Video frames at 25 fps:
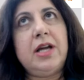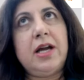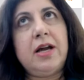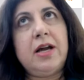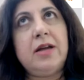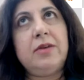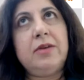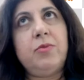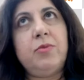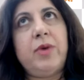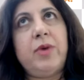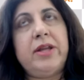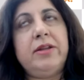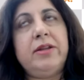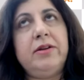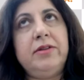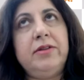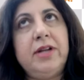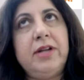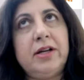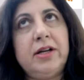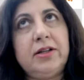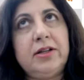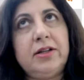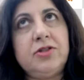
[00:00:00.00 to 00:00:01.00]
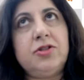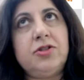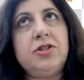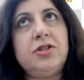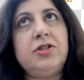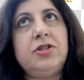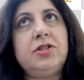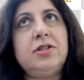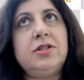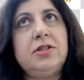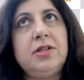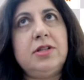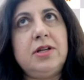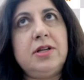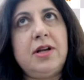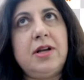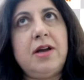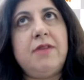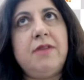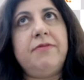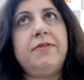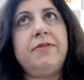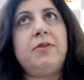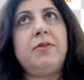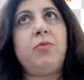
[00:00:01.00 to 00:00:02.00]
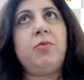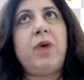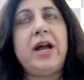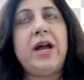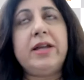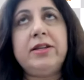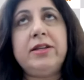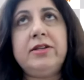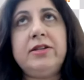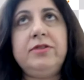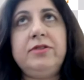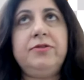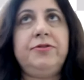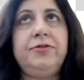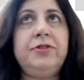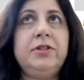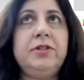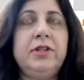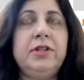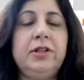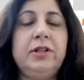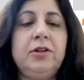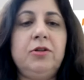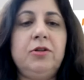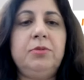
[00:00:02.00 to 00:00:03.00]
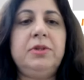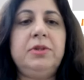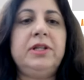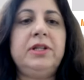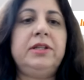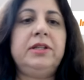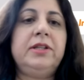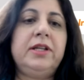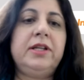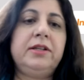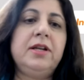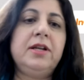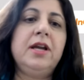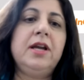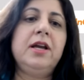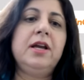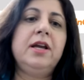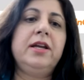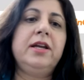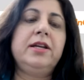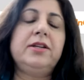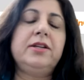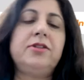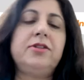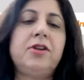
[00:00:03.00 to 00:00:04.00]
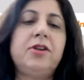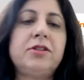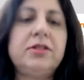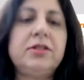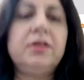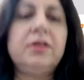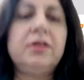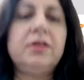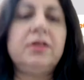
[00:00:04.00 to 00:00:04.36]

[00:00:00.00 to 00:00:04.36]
and whether they're consistent enough and why they're different than global, and then hear Dr.